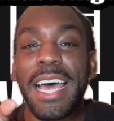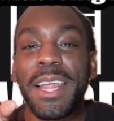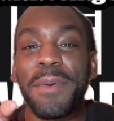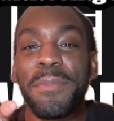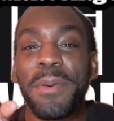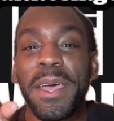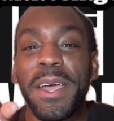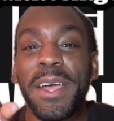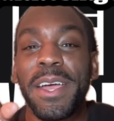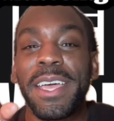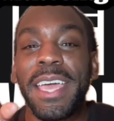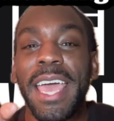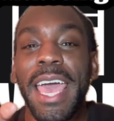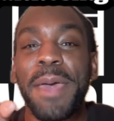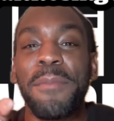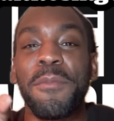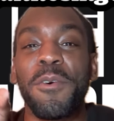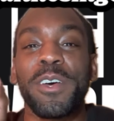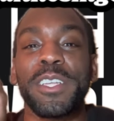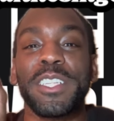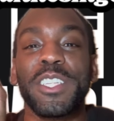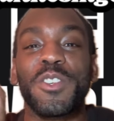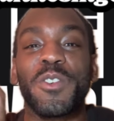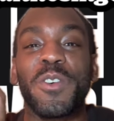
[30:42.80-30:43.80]
Perry came
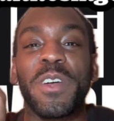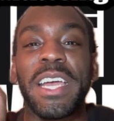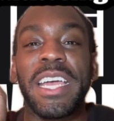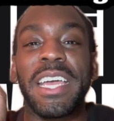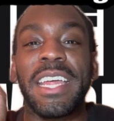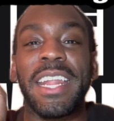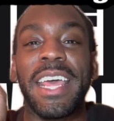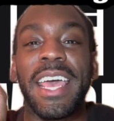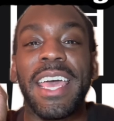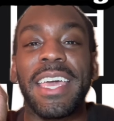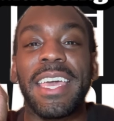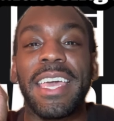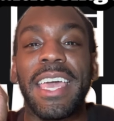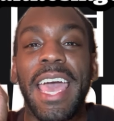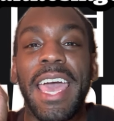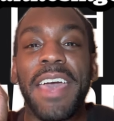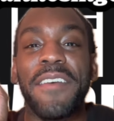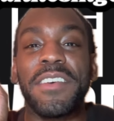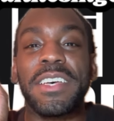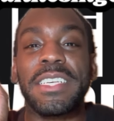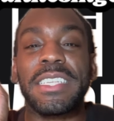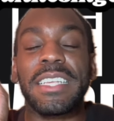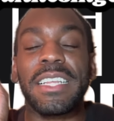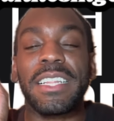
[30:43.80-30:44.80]
on screen and
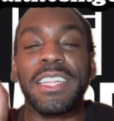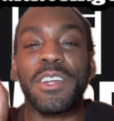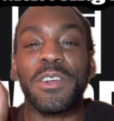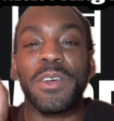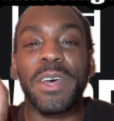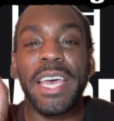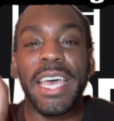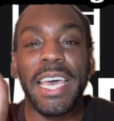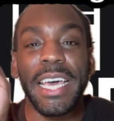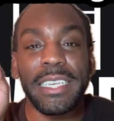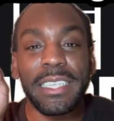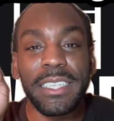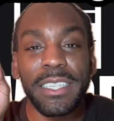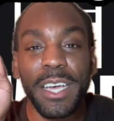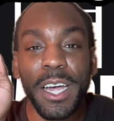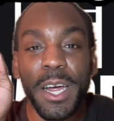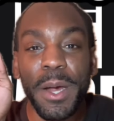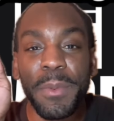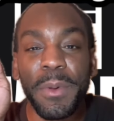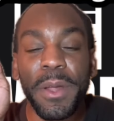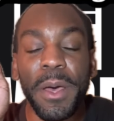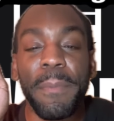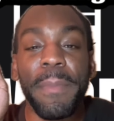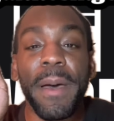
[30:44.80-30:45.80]
gave us a little
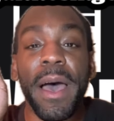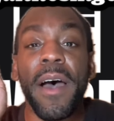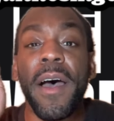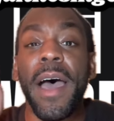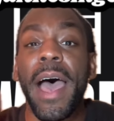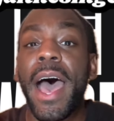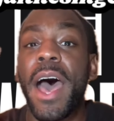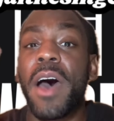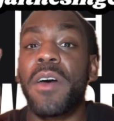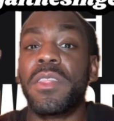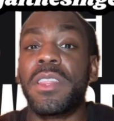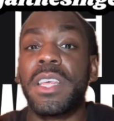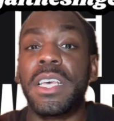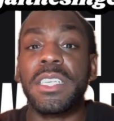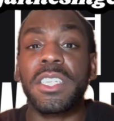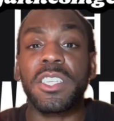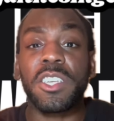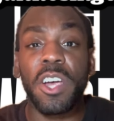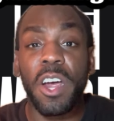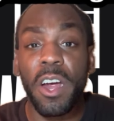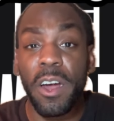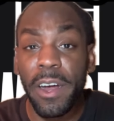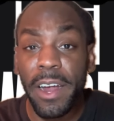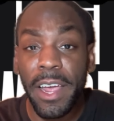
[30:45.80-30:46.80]
excerpt about how this
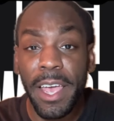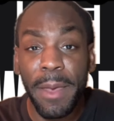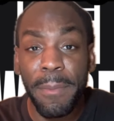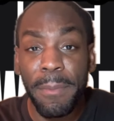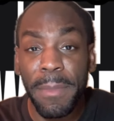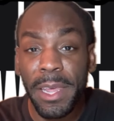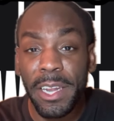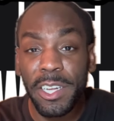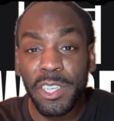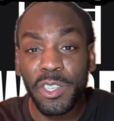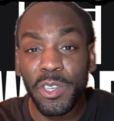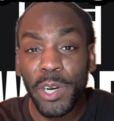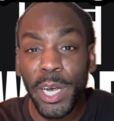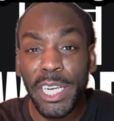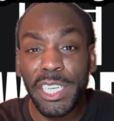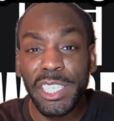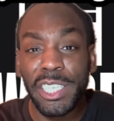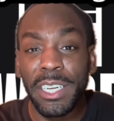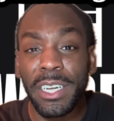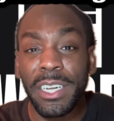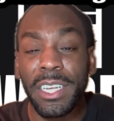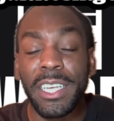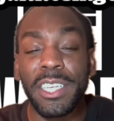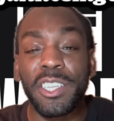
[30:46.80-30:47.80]
current
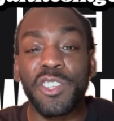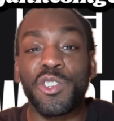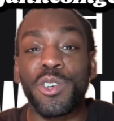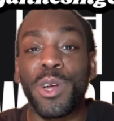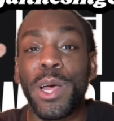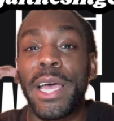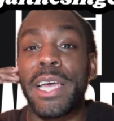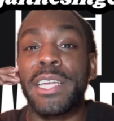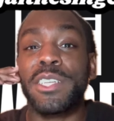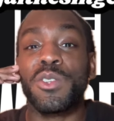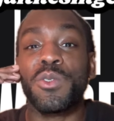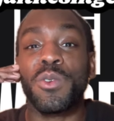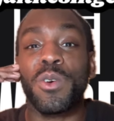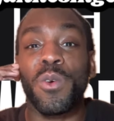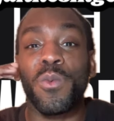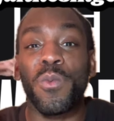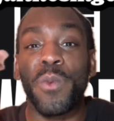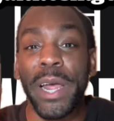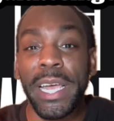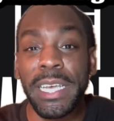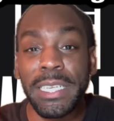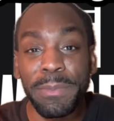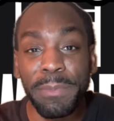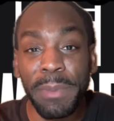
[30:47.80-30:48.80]
administration is trying to
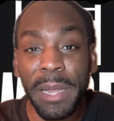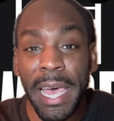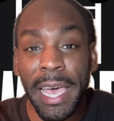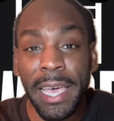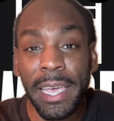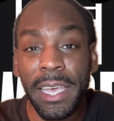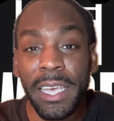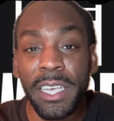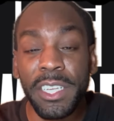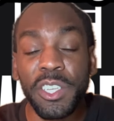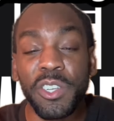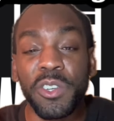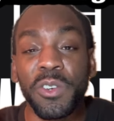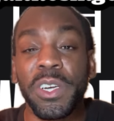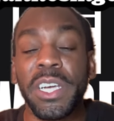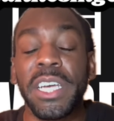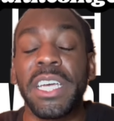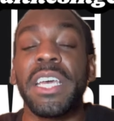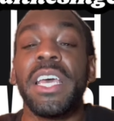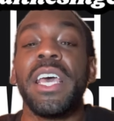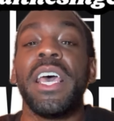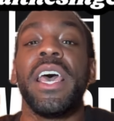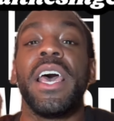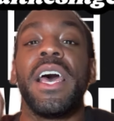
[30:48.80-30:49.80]
erase Black
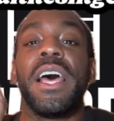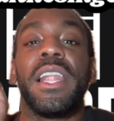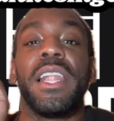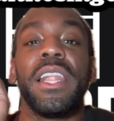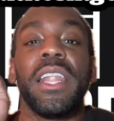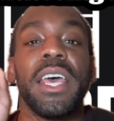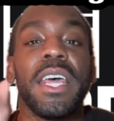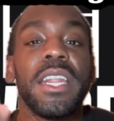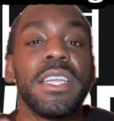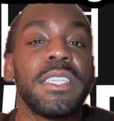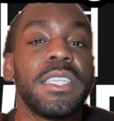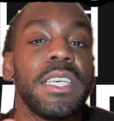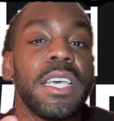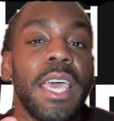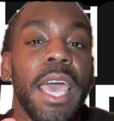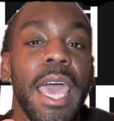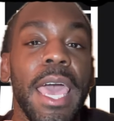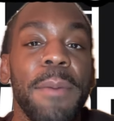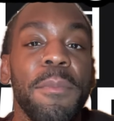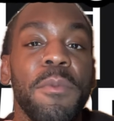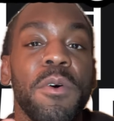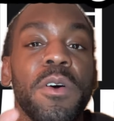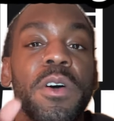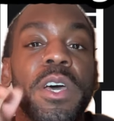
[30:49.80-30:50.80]
history, Ledisi
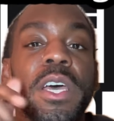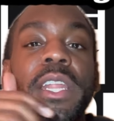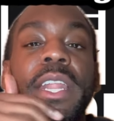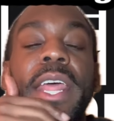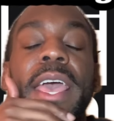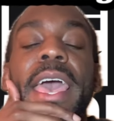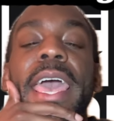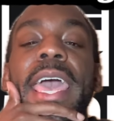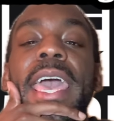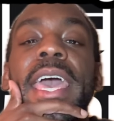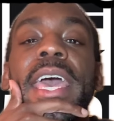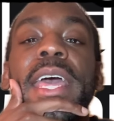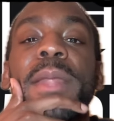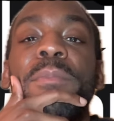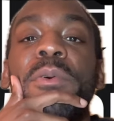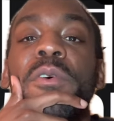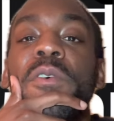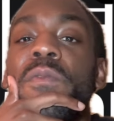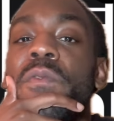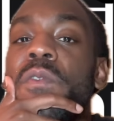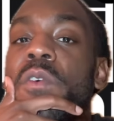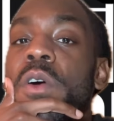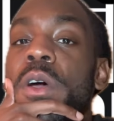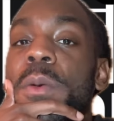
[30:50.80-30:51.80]
came on and
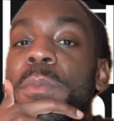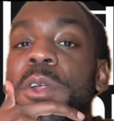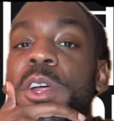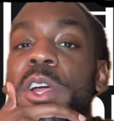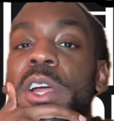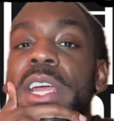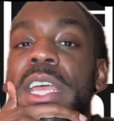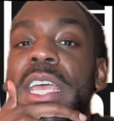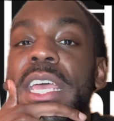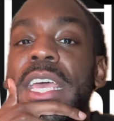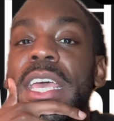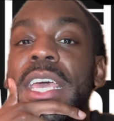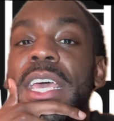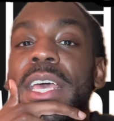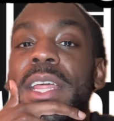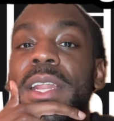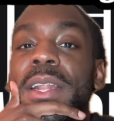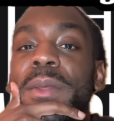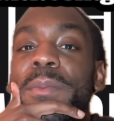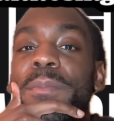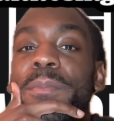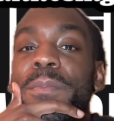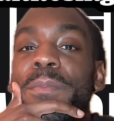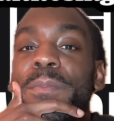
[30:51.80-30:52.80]
performed her
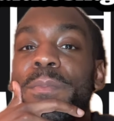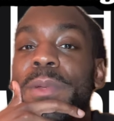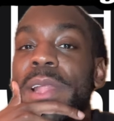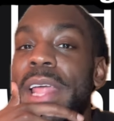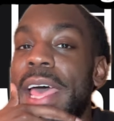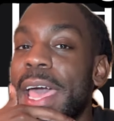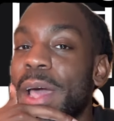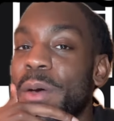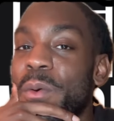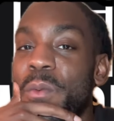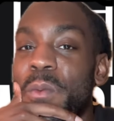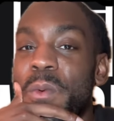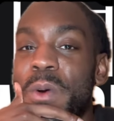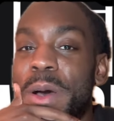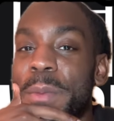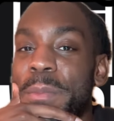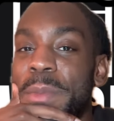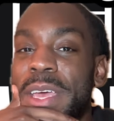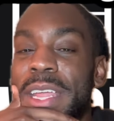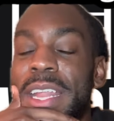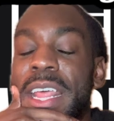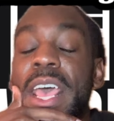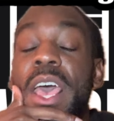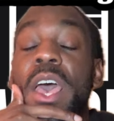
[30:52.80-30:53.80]
hit Black
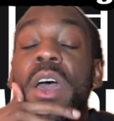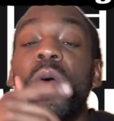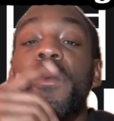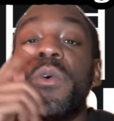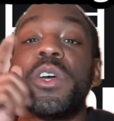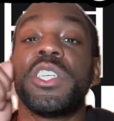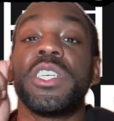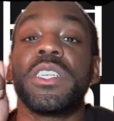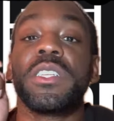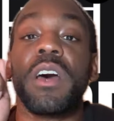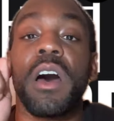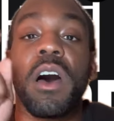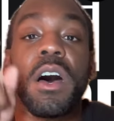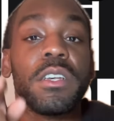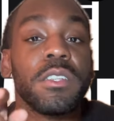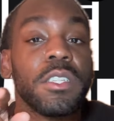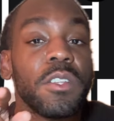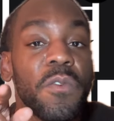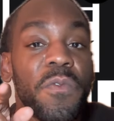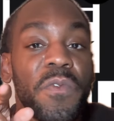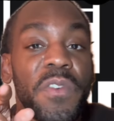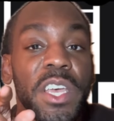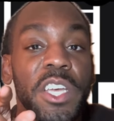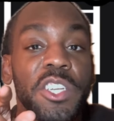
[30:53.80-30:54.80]
Woman, which is
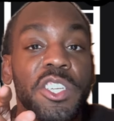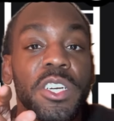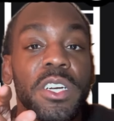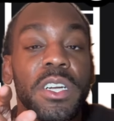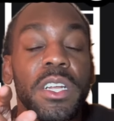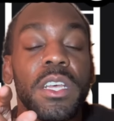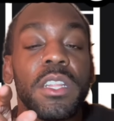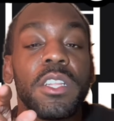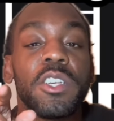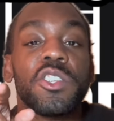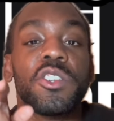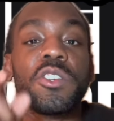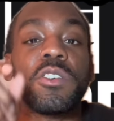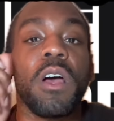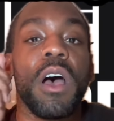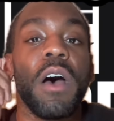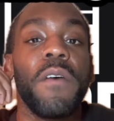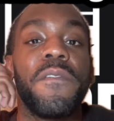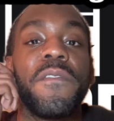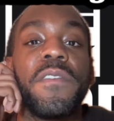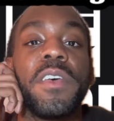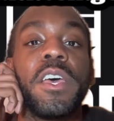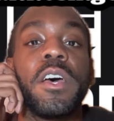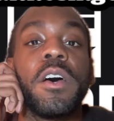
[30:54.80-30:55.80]
also featured in the
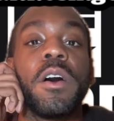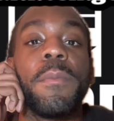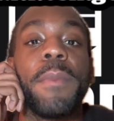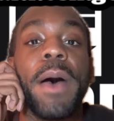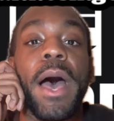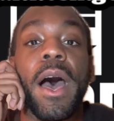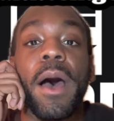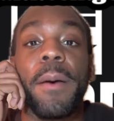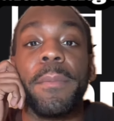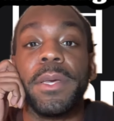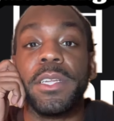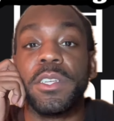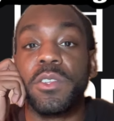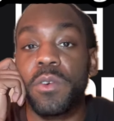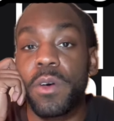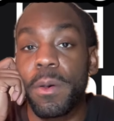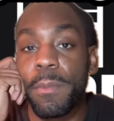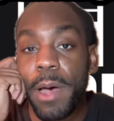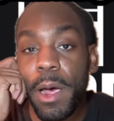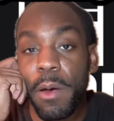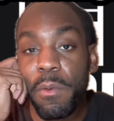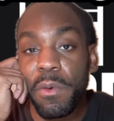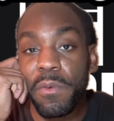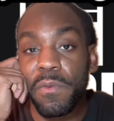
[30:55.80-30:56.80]
Straw film. I'll be doing
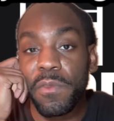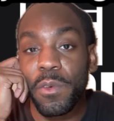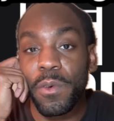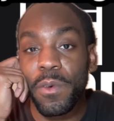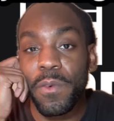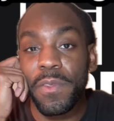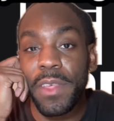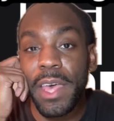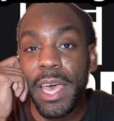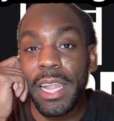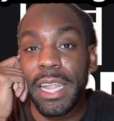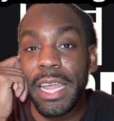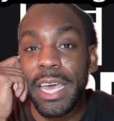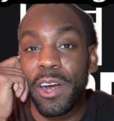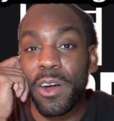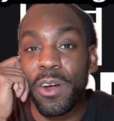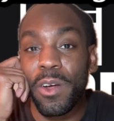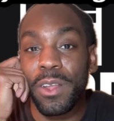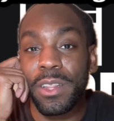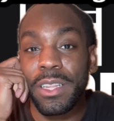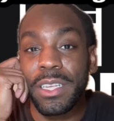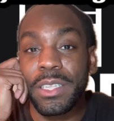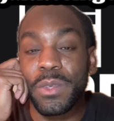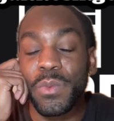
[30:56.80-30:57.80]
my review of that later
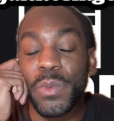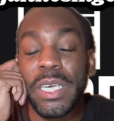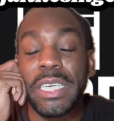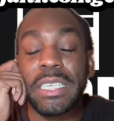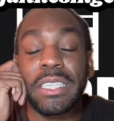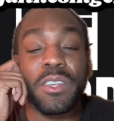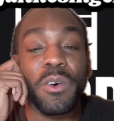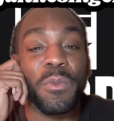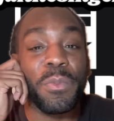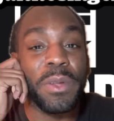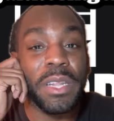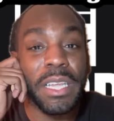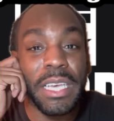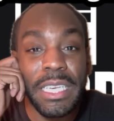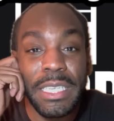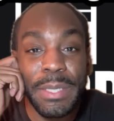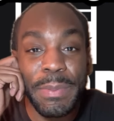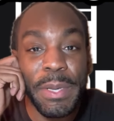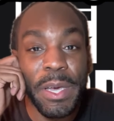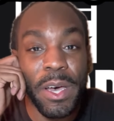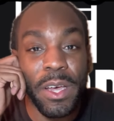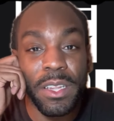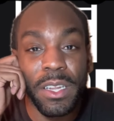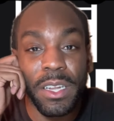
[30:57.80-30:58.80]
on this week, so please
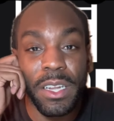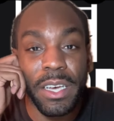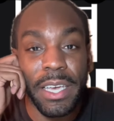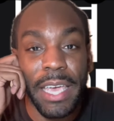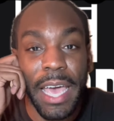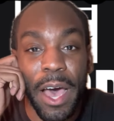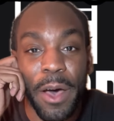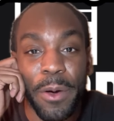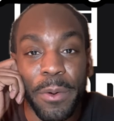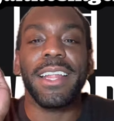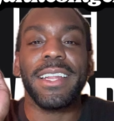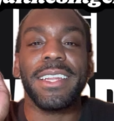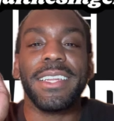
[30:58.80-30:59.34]
be on the lookout.